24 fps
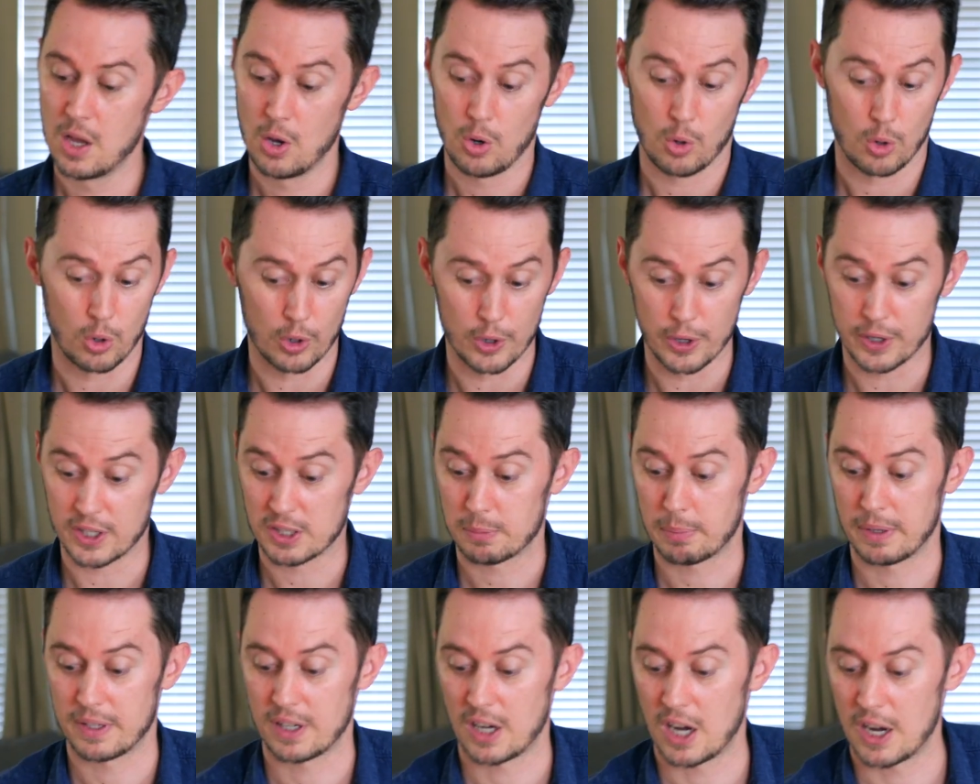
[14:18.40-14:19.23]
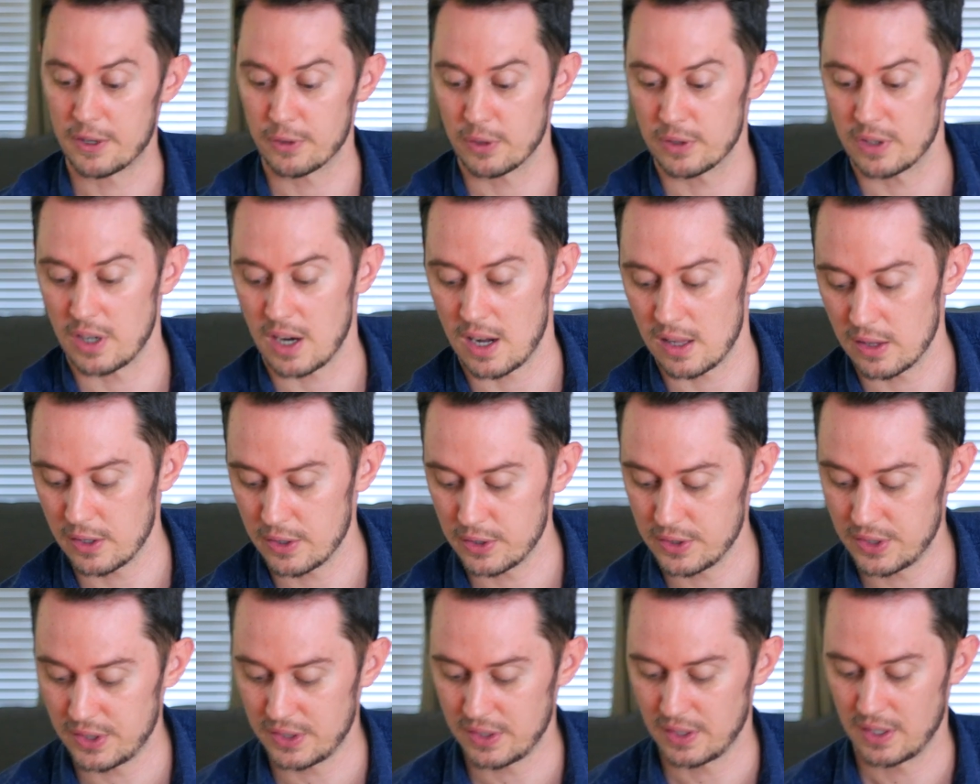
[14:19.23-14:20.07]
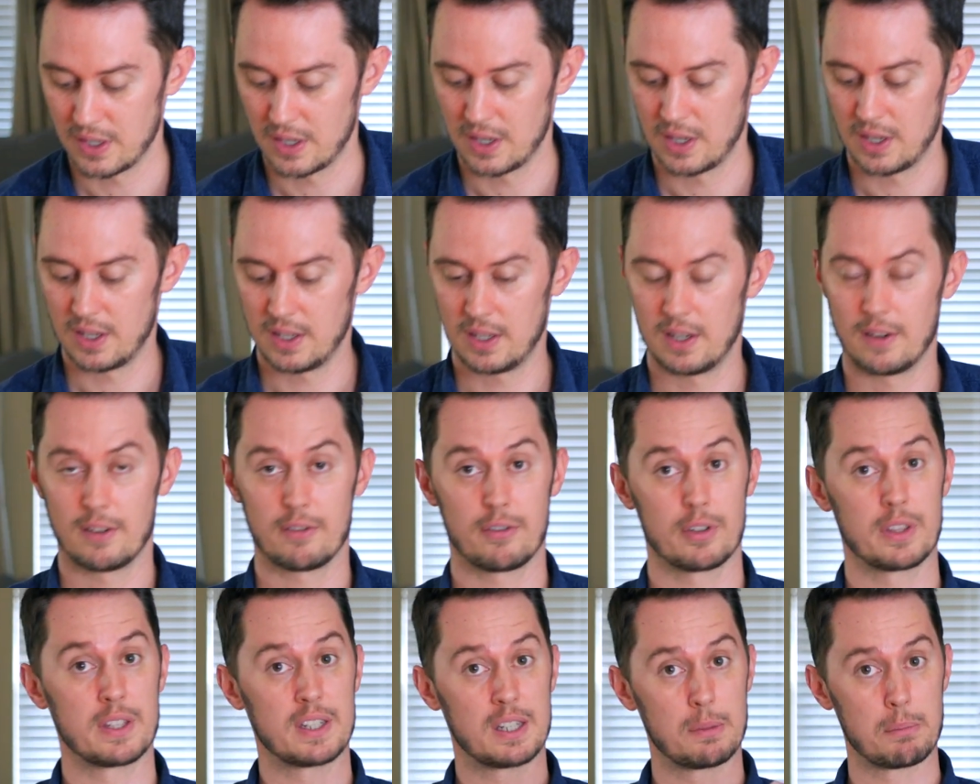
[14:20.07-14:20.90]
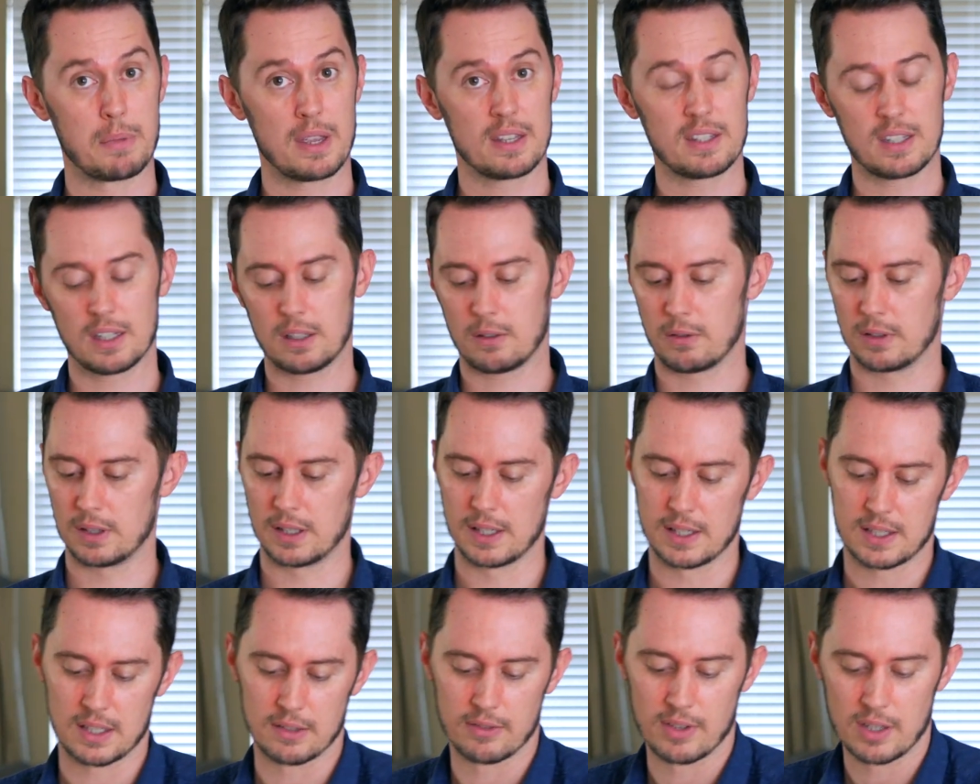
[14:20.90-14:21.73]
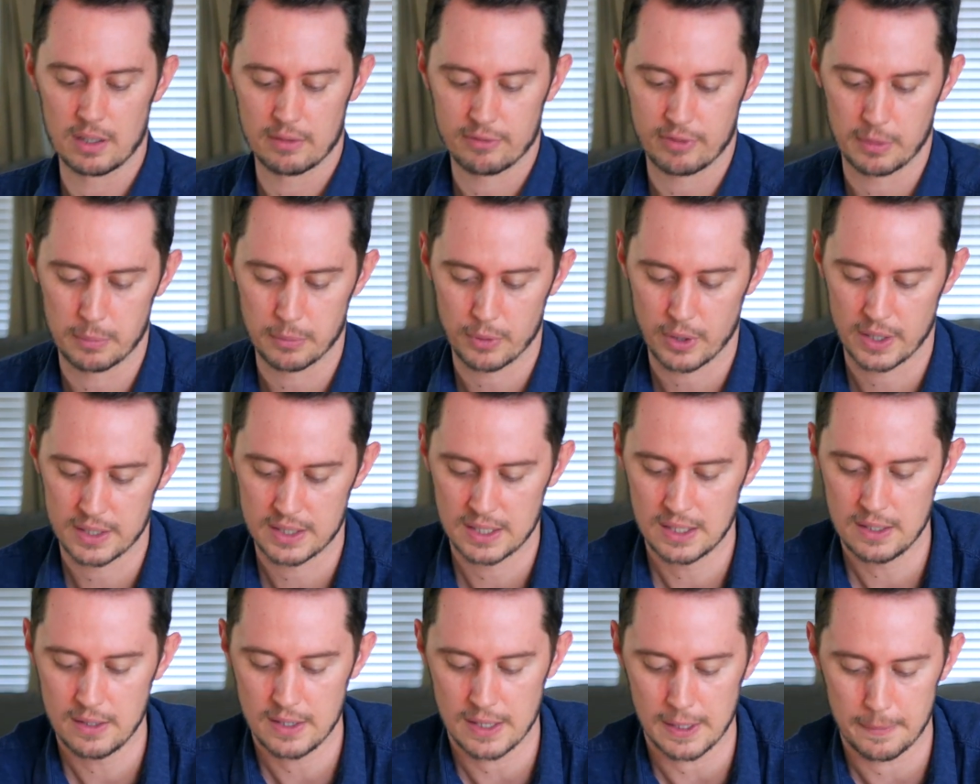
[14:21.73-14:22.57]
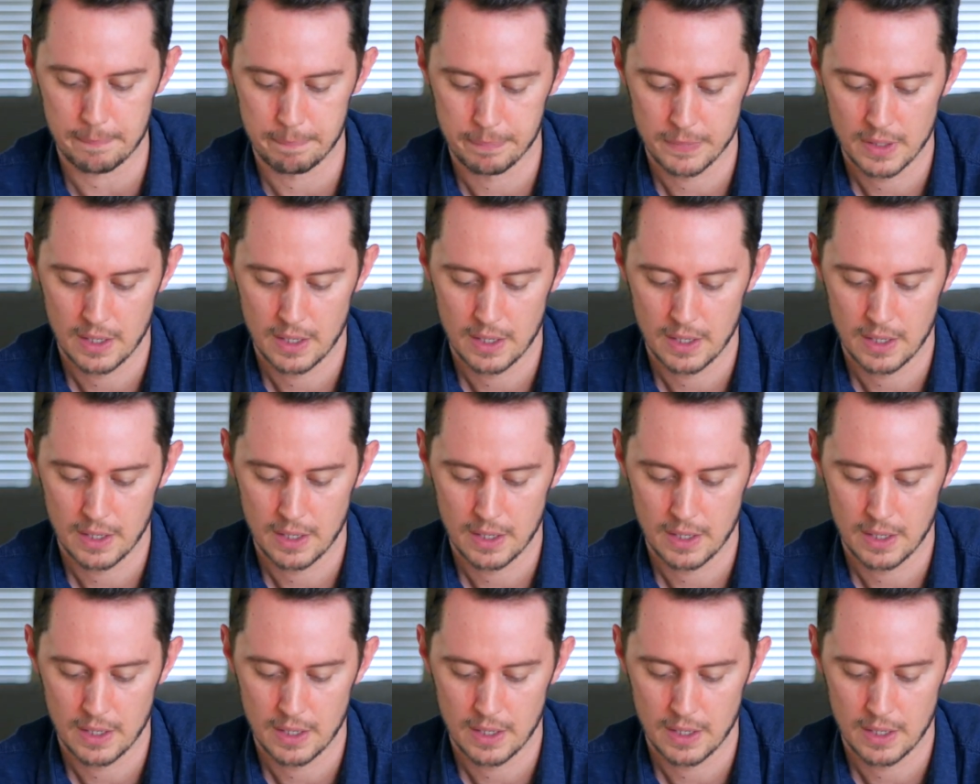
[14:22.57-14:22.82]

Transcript: or you can spend $100 for the domestic release of it from Criterion.